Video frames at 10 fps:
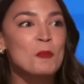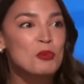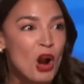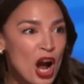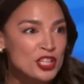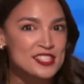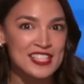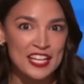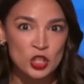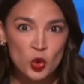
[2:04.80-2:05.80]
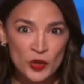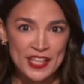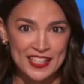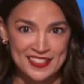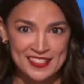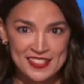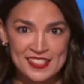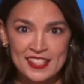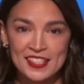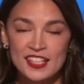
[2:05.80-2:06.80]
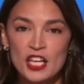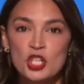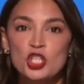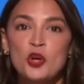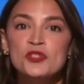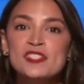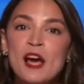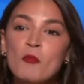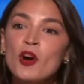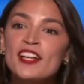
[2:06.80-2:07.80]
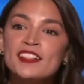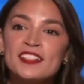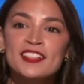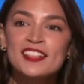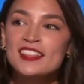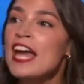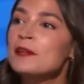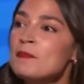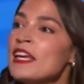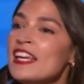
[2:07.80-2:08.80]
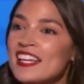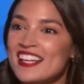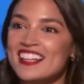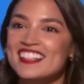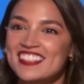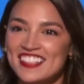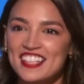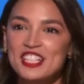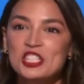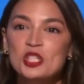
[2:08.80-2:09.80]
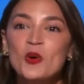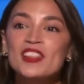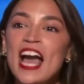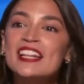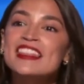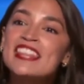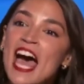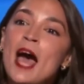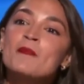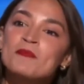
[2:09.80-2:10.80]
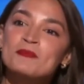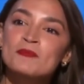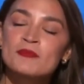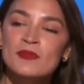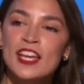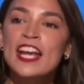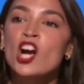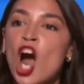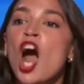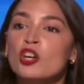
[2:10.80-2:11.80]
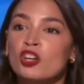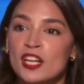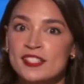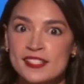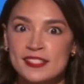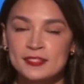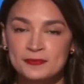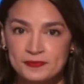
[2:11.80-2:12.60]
of the Bronx and Queens chose someone like me to elect them in Congress.